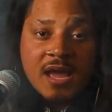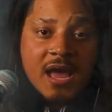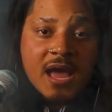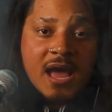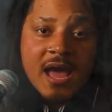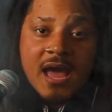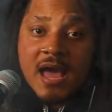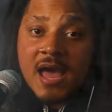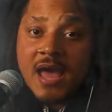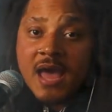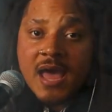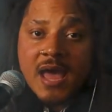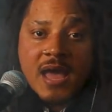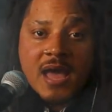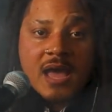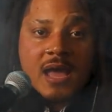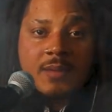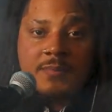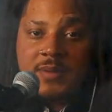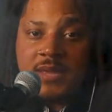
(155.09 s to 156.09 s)

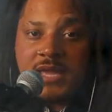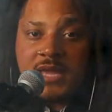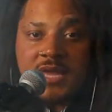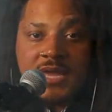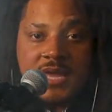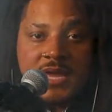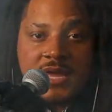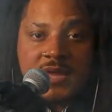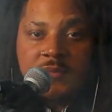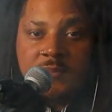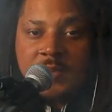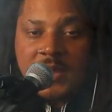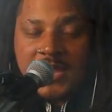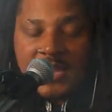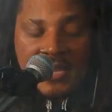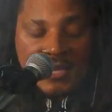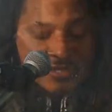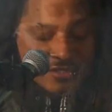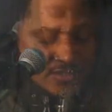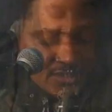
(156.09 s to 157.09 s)
I've been
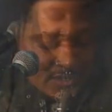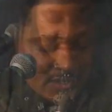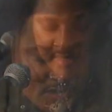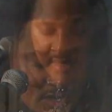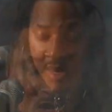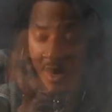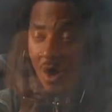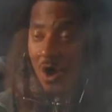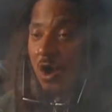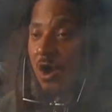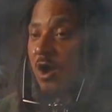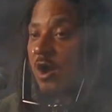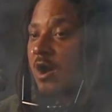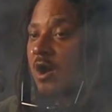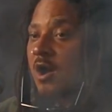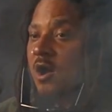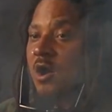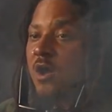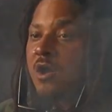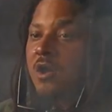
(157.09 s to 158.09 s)
patient
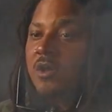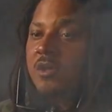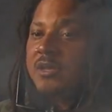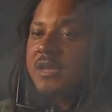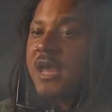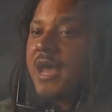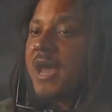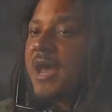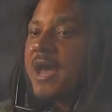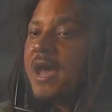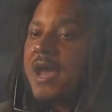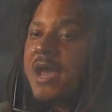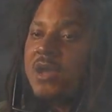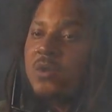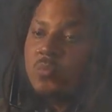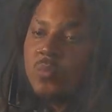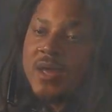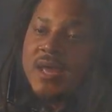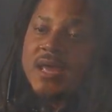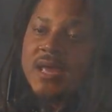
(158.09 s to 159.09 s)
all
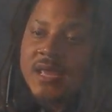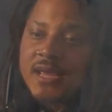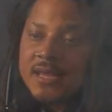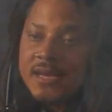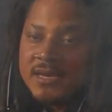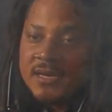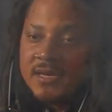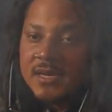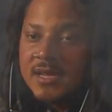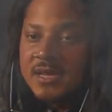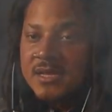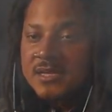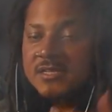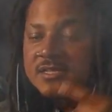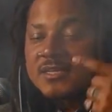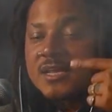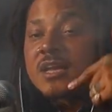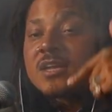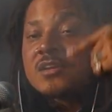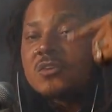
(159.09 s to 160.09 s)
night waiting.
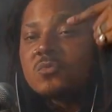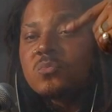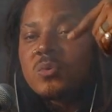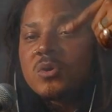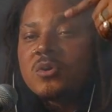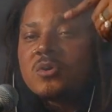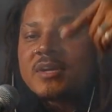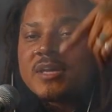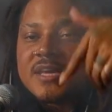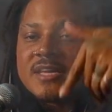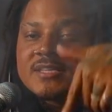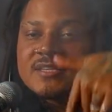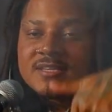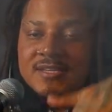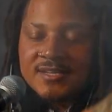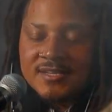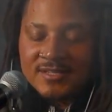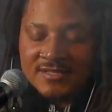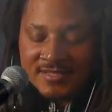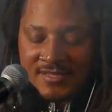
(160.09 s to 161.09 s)
Sun will kiss
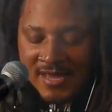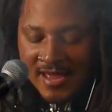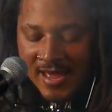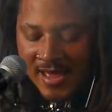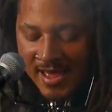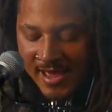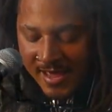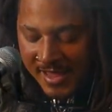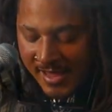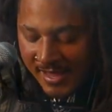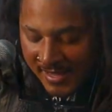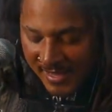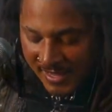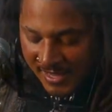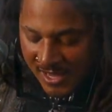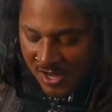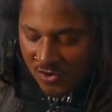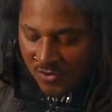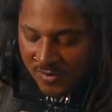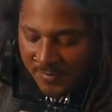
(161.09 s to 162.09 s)
the sky
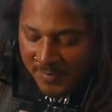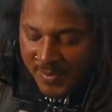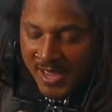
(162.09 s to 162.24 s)
here in